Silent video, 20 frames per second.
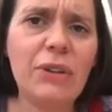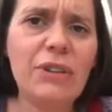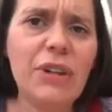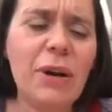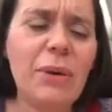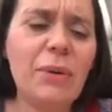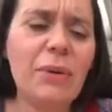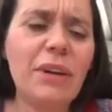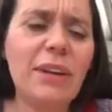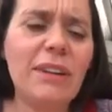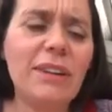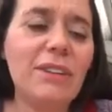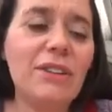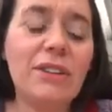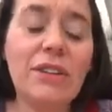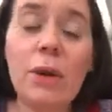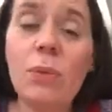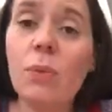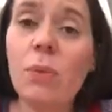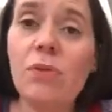So you
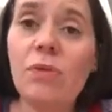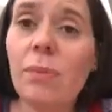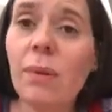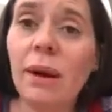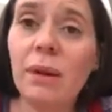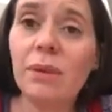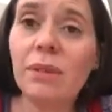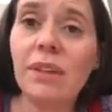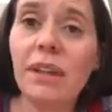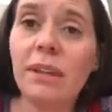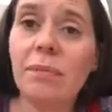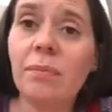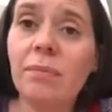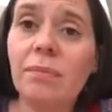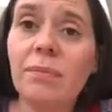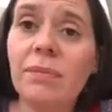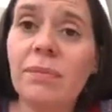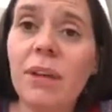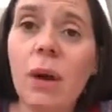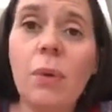don't worry about it.
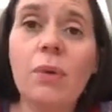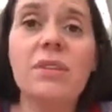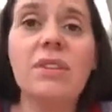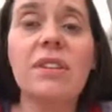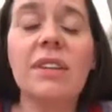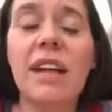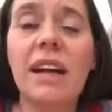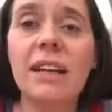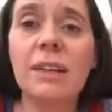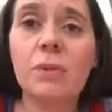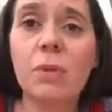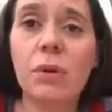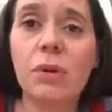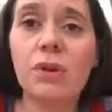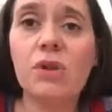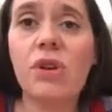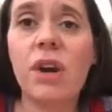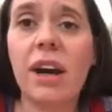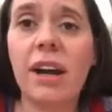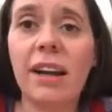Go on to the next one,
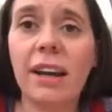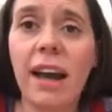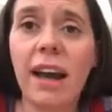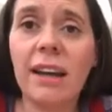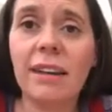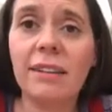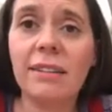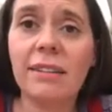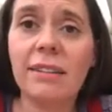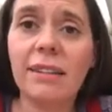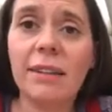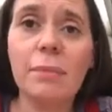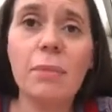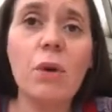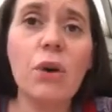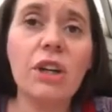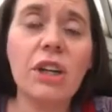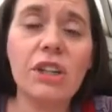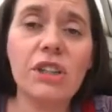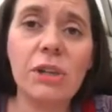try again. The
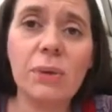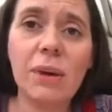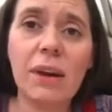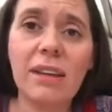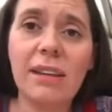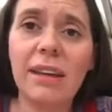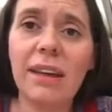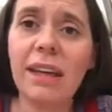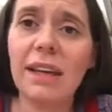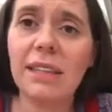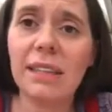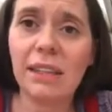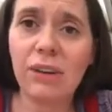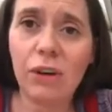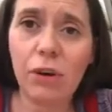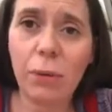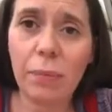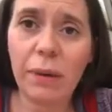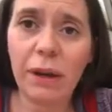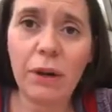more you do it, the easier
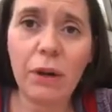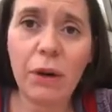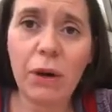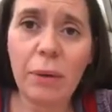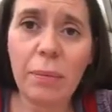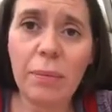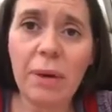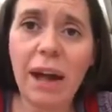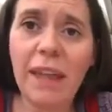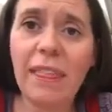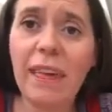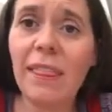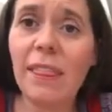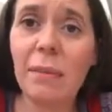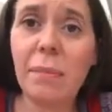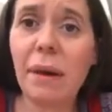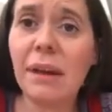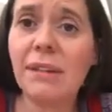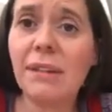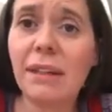it'll become, and then
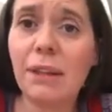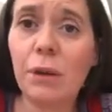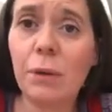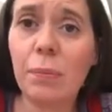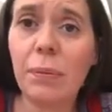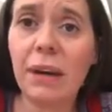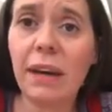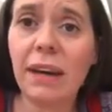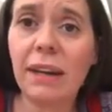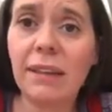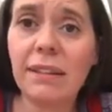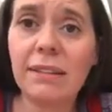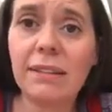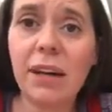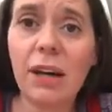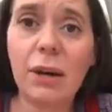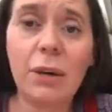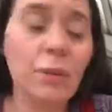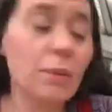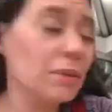the better you'll be.
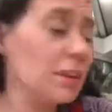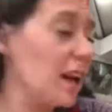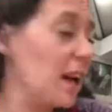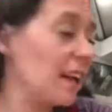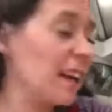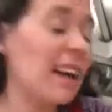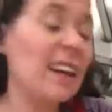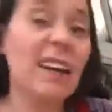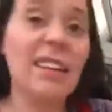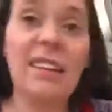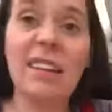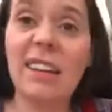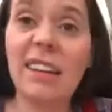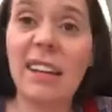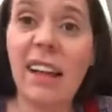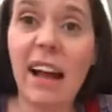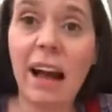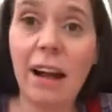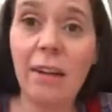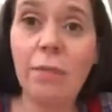So like anything
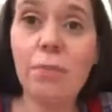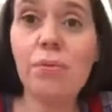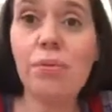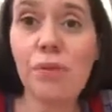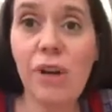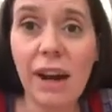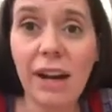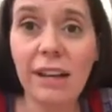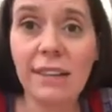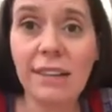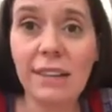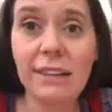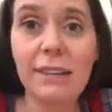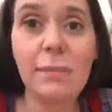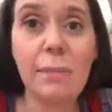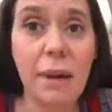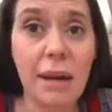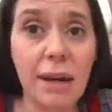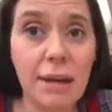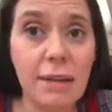in life,
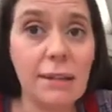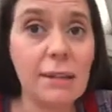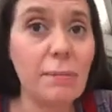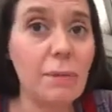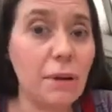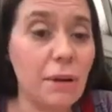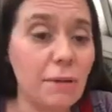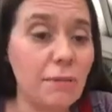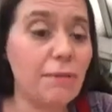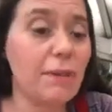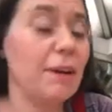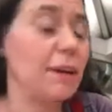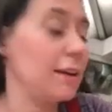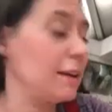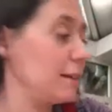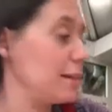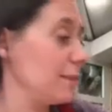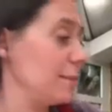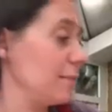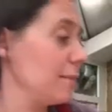practice makes
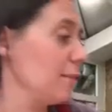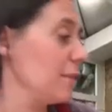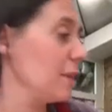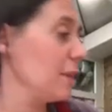perfect.